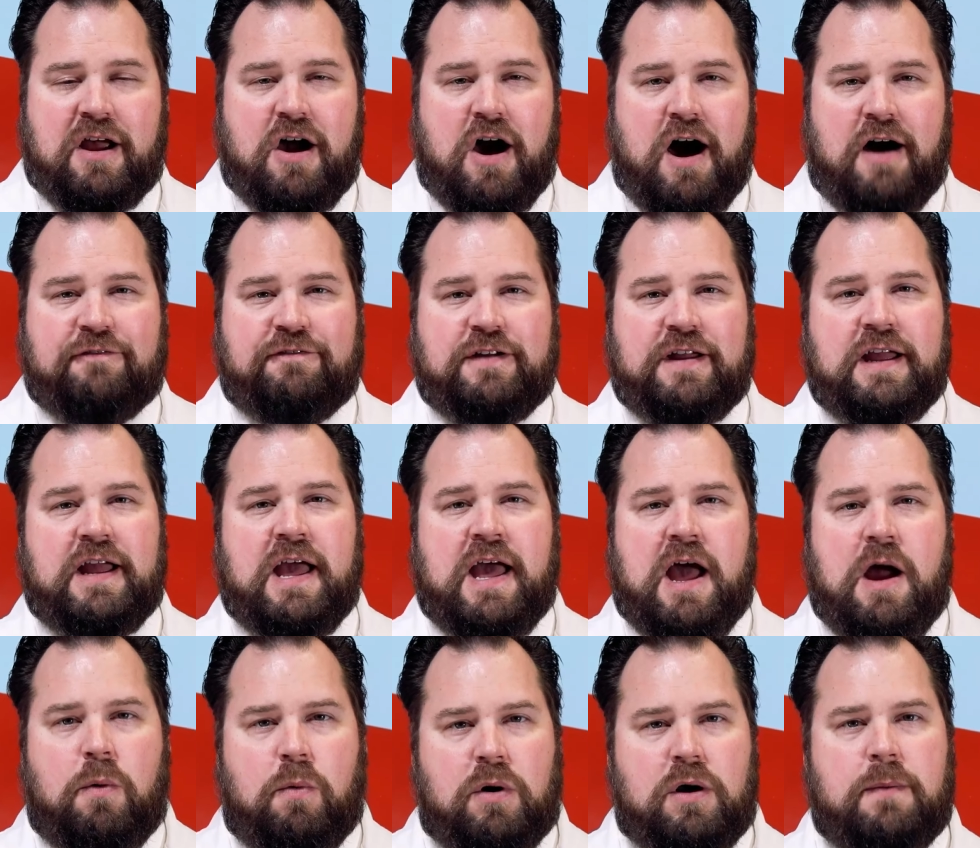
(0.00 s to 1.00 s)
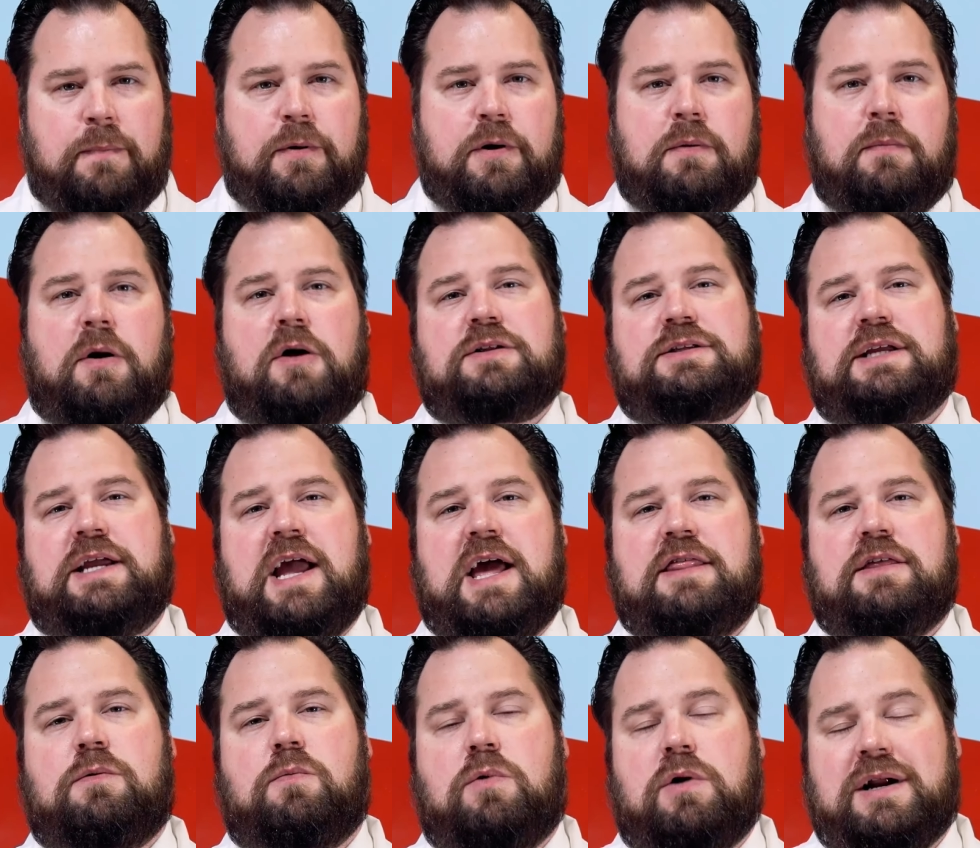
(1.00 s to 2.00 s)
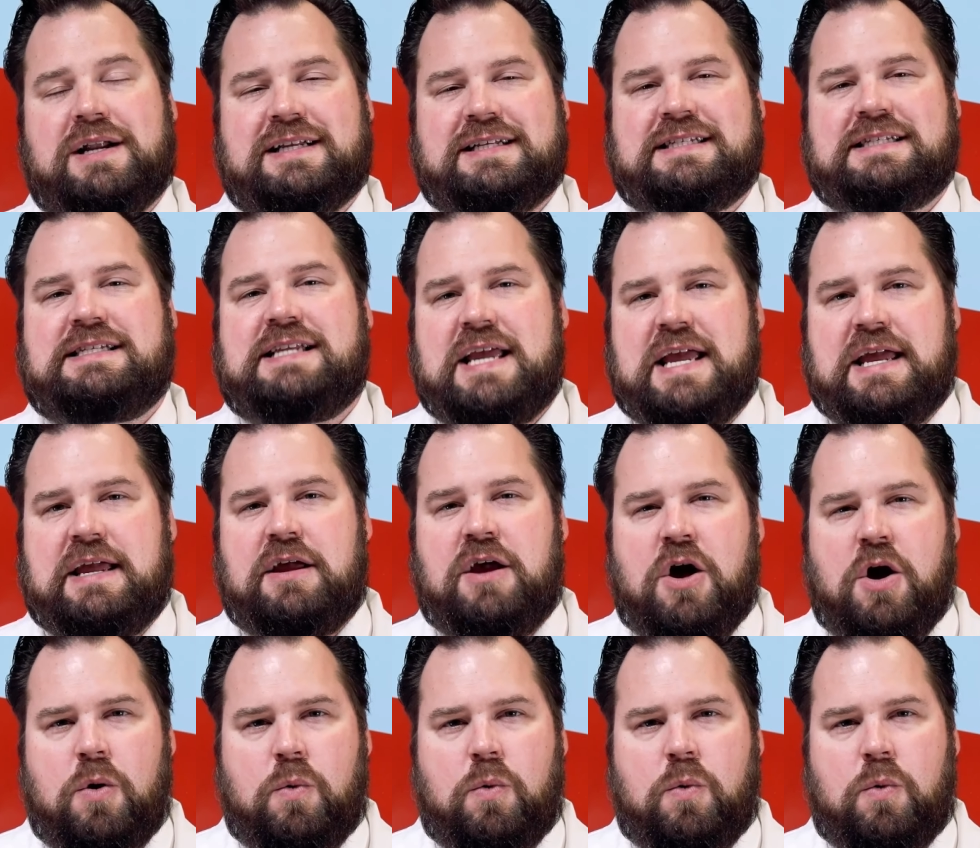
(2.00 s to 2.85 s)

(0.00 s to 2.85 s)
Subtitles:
coffee. And we're going to put them all together and we're going to see